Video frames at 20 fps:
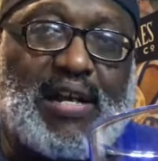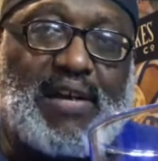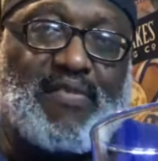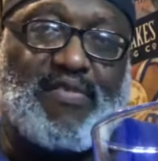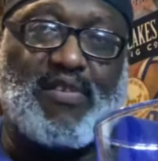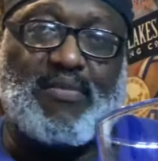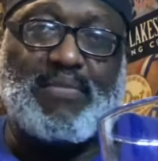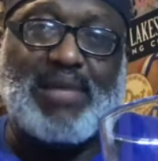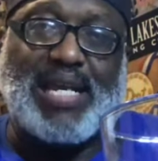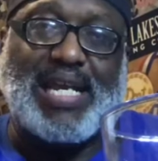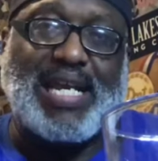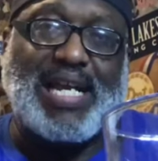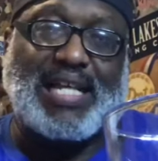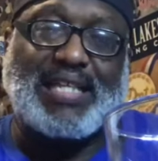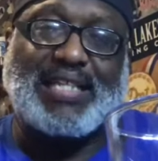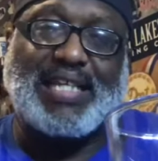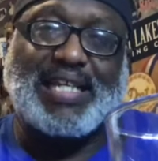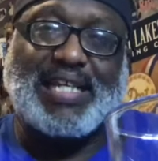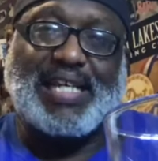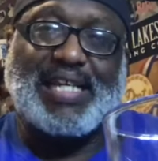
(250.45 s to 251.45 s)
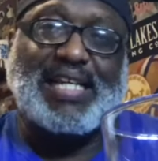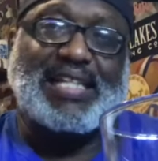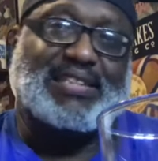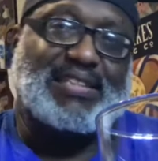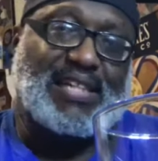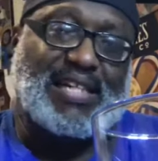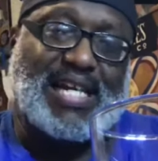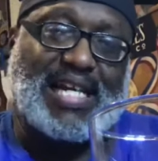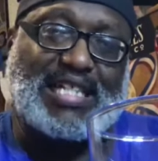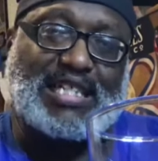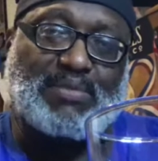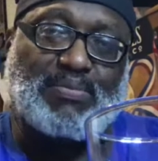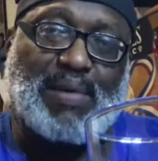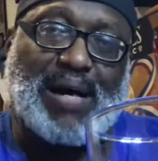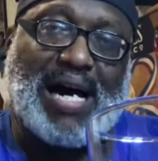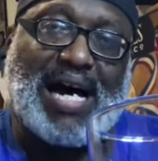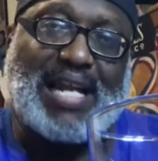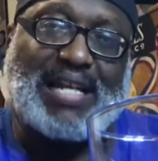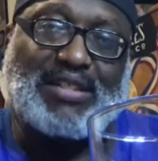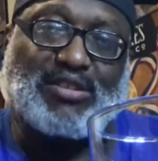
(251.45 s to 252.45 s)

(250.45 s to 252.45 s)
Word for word: For me, I think it hits a nice spot.